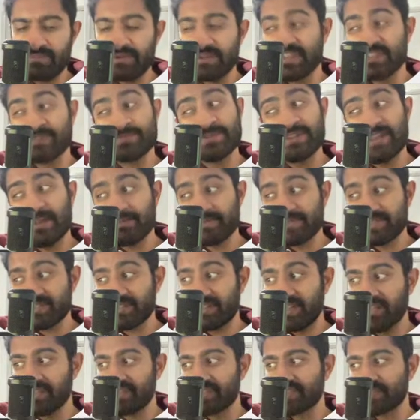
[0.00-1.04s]
but he's been named to
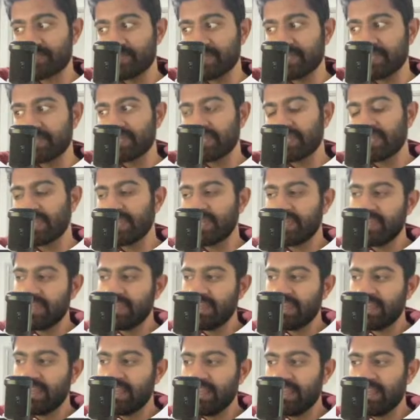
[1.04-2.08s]
start this week.
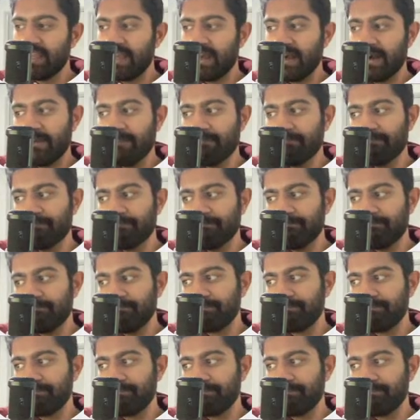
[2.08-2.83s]
And